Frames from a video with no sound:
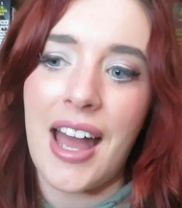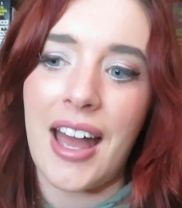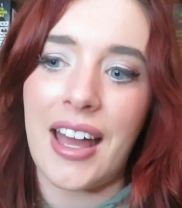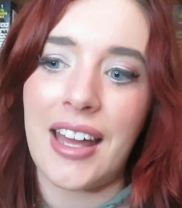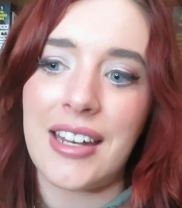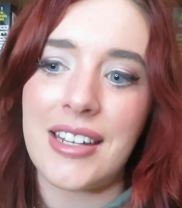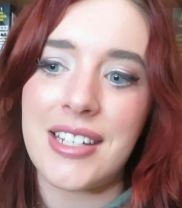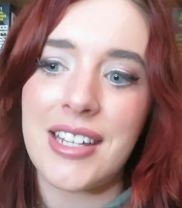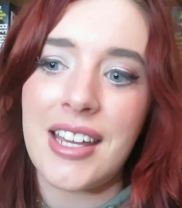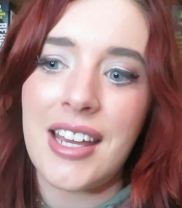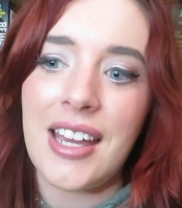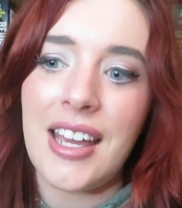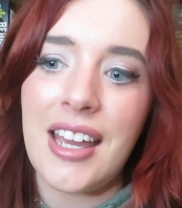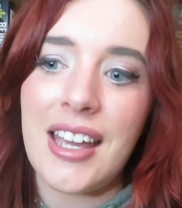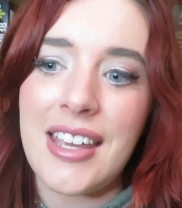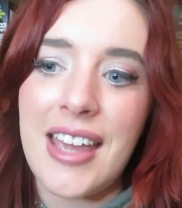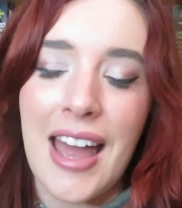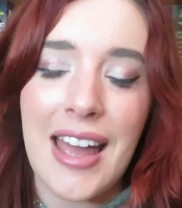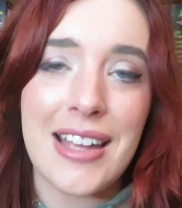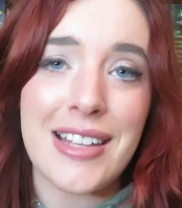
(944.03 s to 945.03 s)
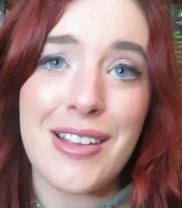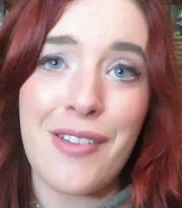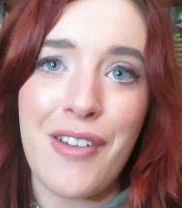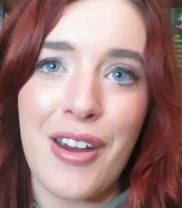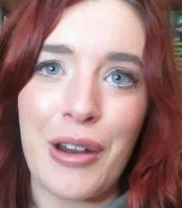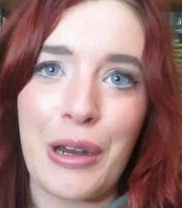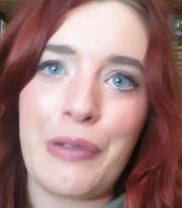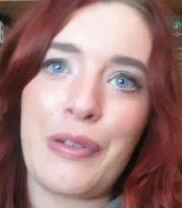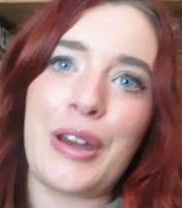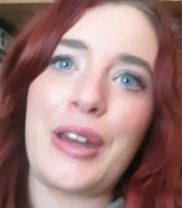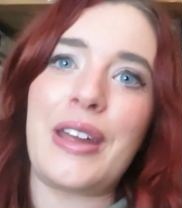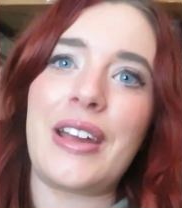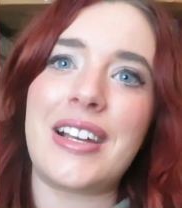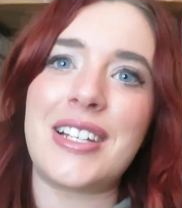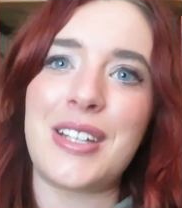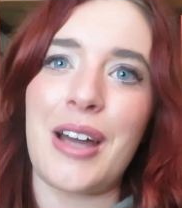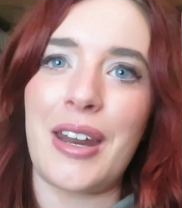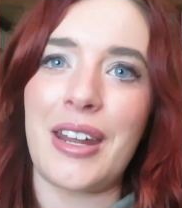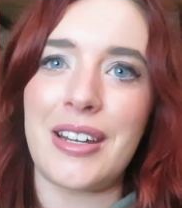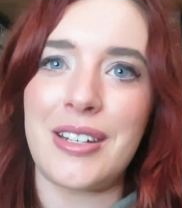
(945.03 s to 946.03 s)
And yeah, it's a very, very
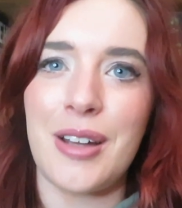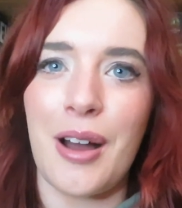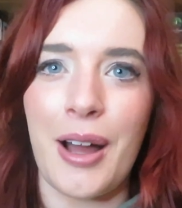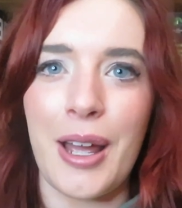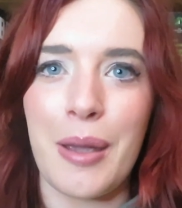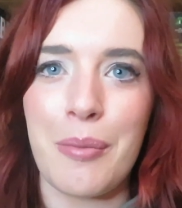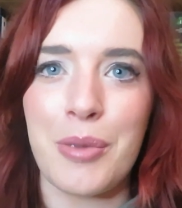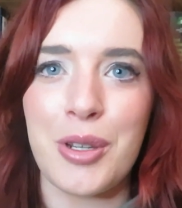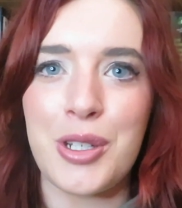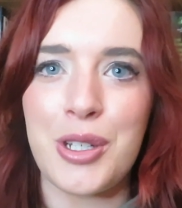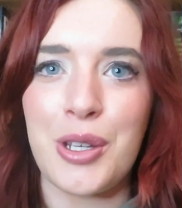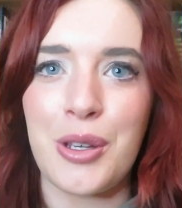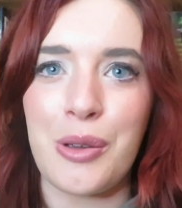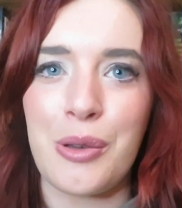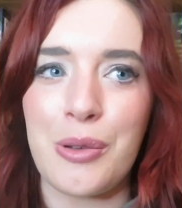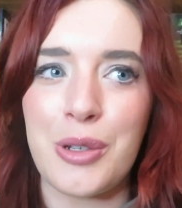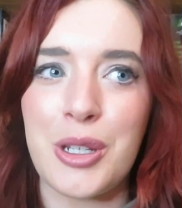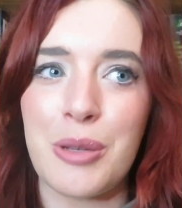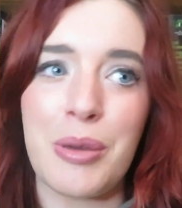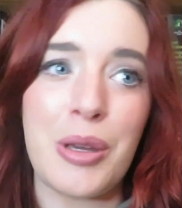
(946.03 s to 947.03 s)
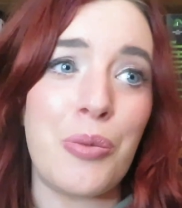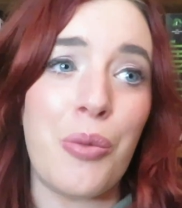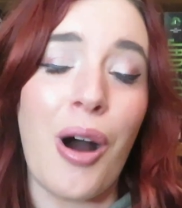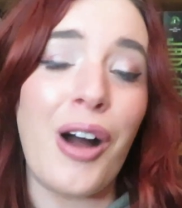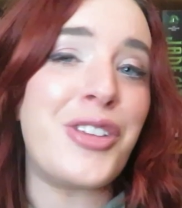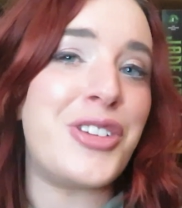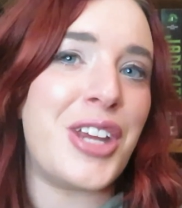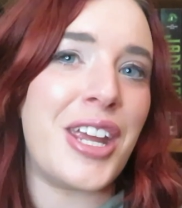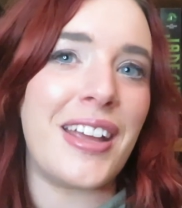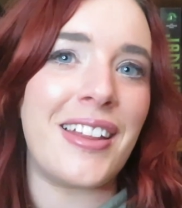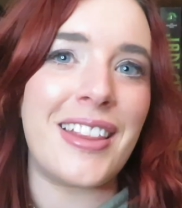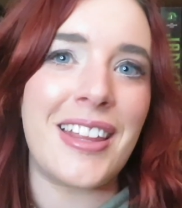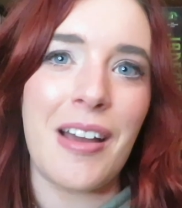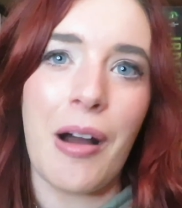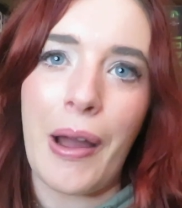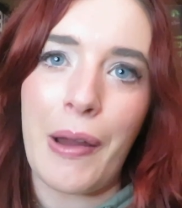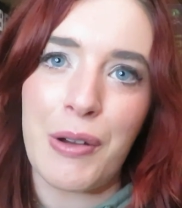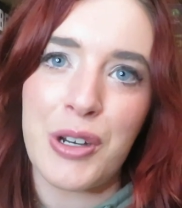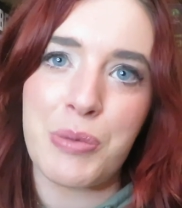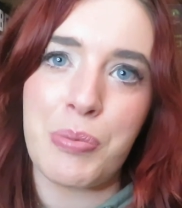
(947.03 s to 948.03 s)
exciting time to be watching the
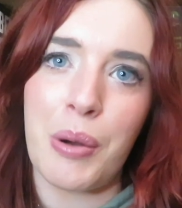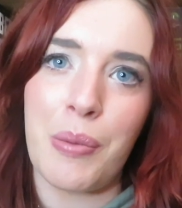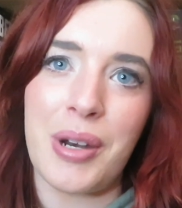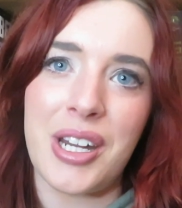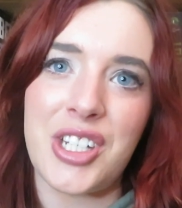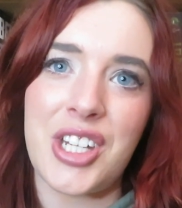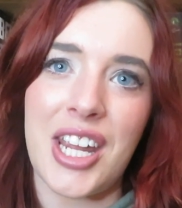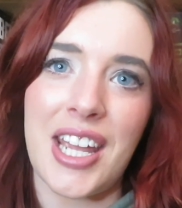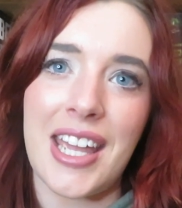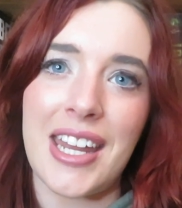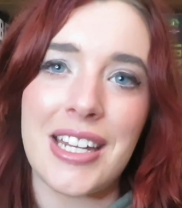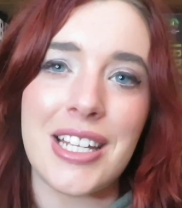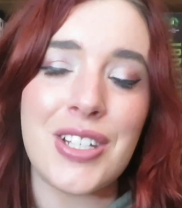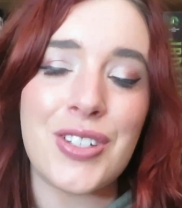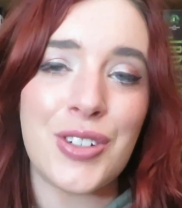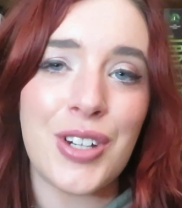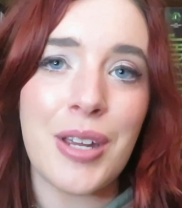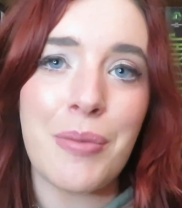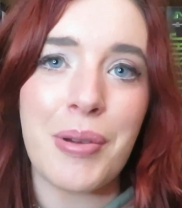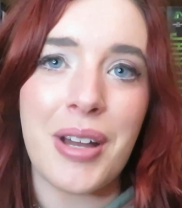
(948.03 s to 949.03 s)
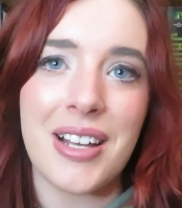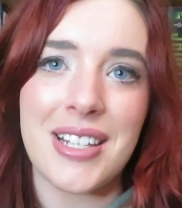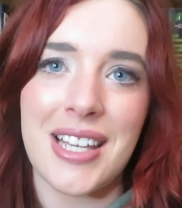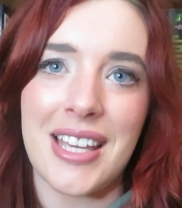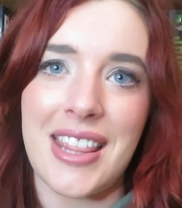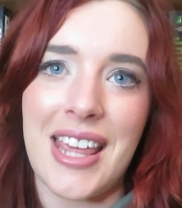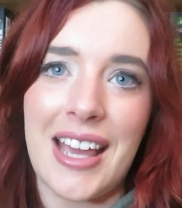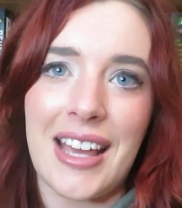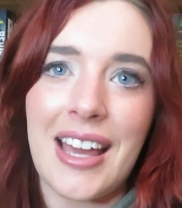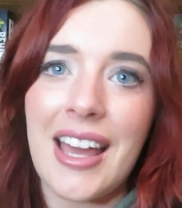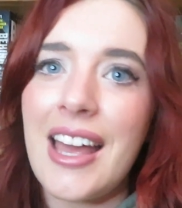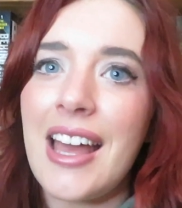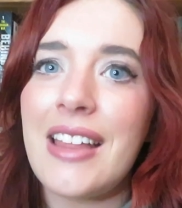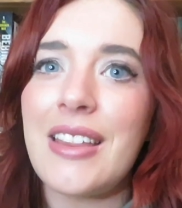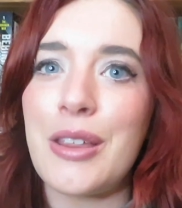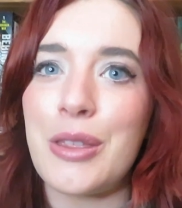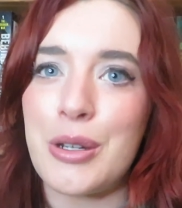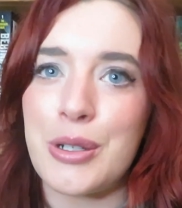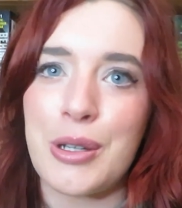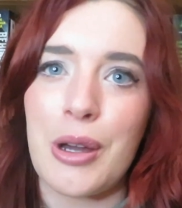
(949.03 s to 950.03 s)
Irish publishing industry, because I think
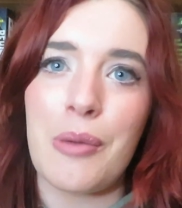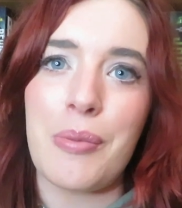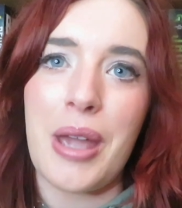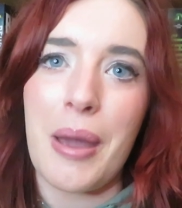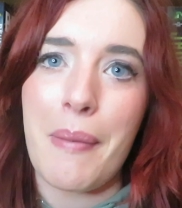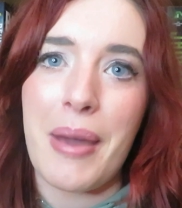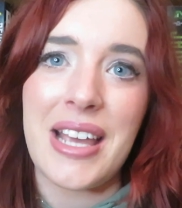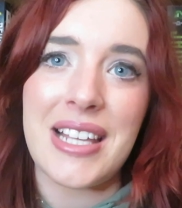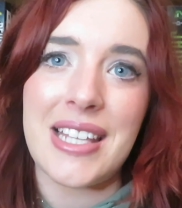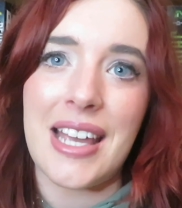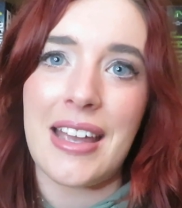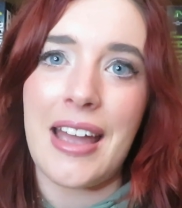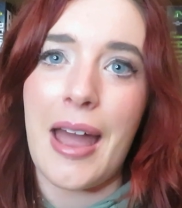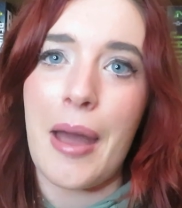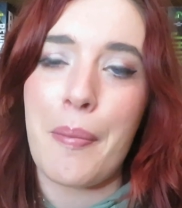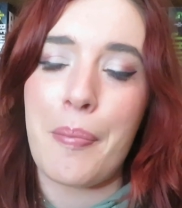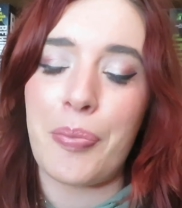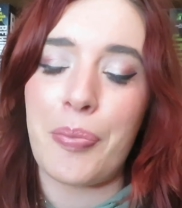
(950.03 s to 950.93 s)
that there's going to be amazing